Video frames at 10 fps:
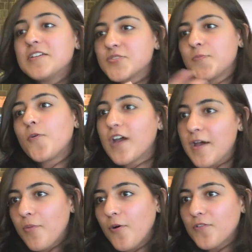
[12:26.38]
spoke
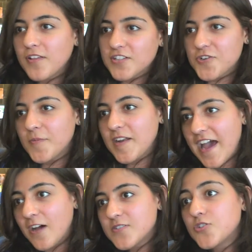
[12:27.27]
at both like German
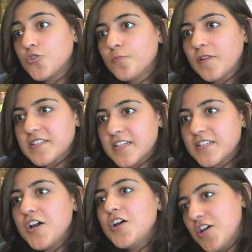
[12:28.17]
House, two places.
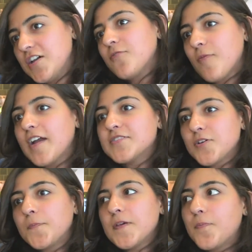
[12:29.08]
Right,
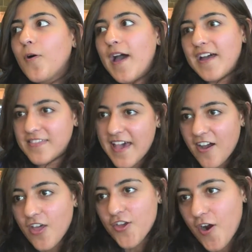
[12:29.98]
so people had that
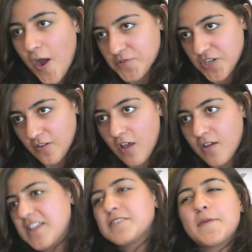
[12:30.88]
other option a
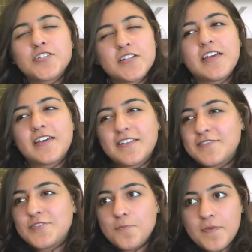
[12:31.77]
lot, especially like
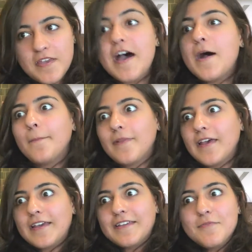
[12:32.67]
2 p.m.
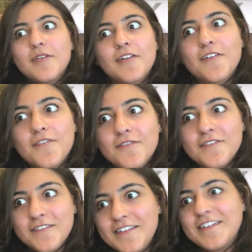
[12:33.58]
like in the middle of
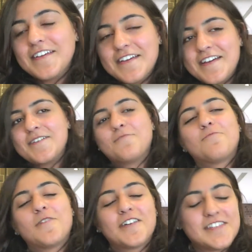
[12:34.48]
a
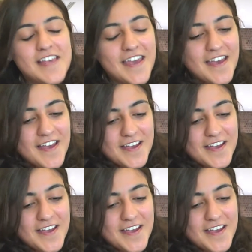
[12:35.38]
work day.